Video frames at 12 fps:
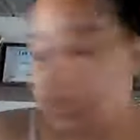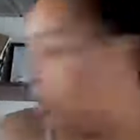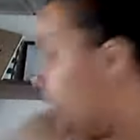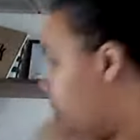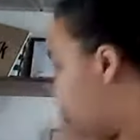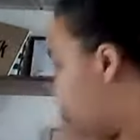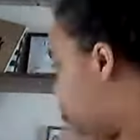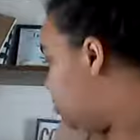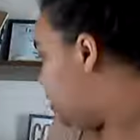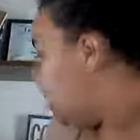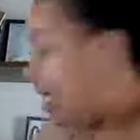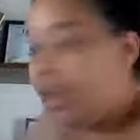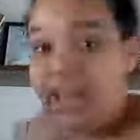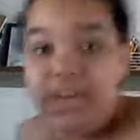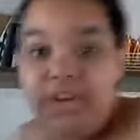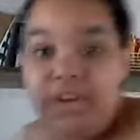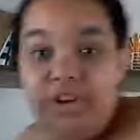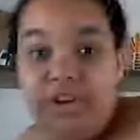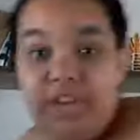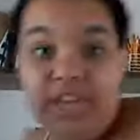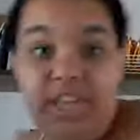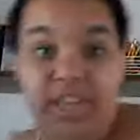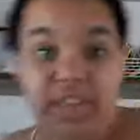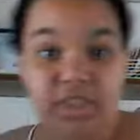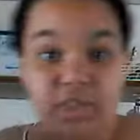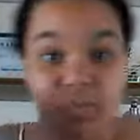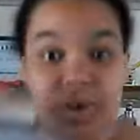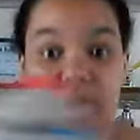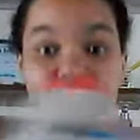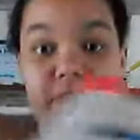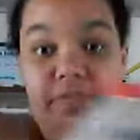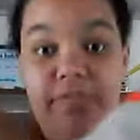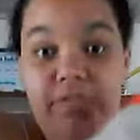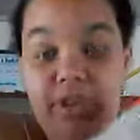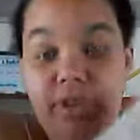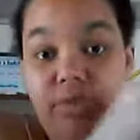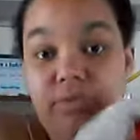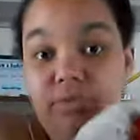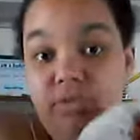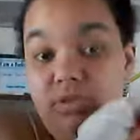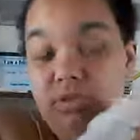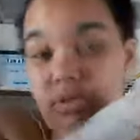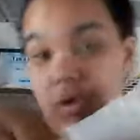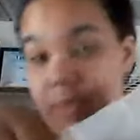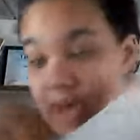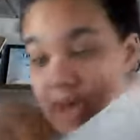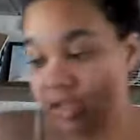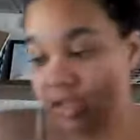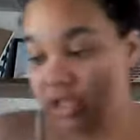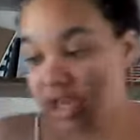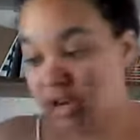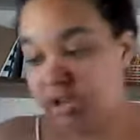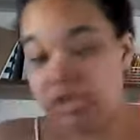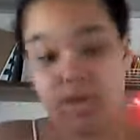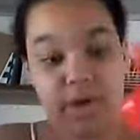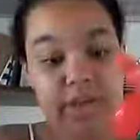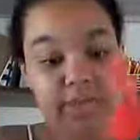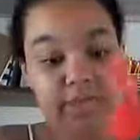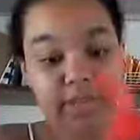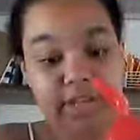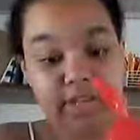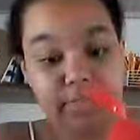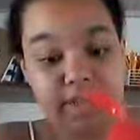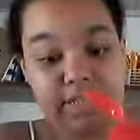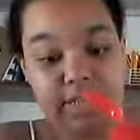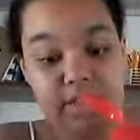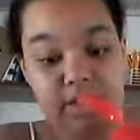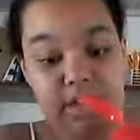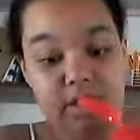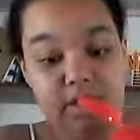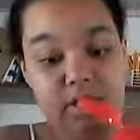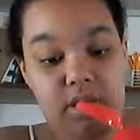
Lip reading: You get what you get, and you're going to get the right one for you no matter the gender. So I really didn't base it on that.